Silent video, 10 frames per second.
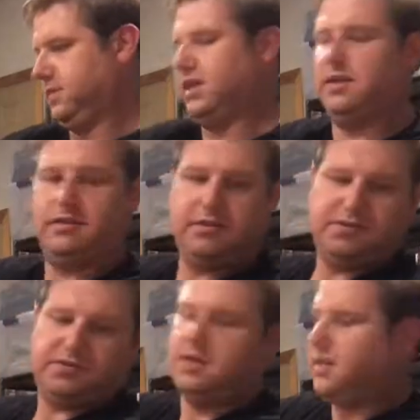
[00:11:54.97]

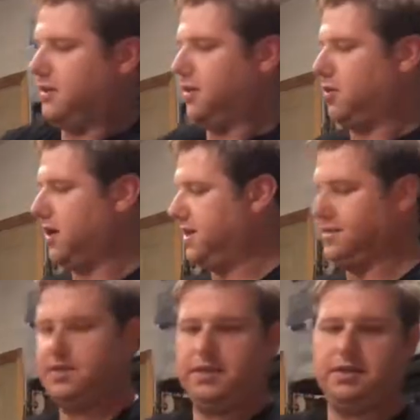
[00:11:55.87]
There's nothing
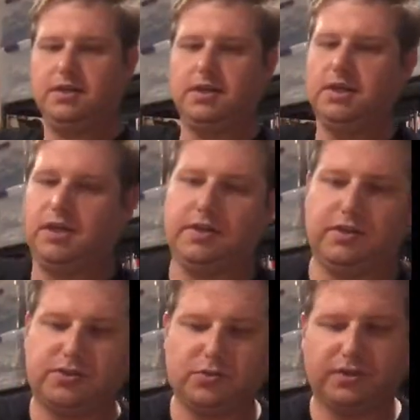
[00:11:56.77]
crazy in
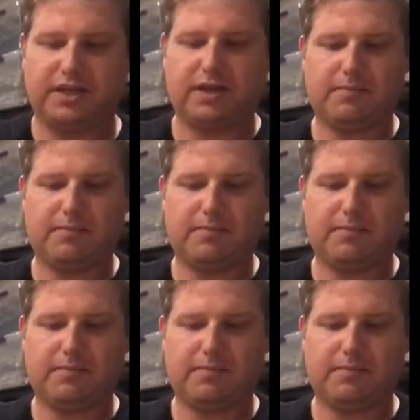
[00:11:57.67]
the toolkit.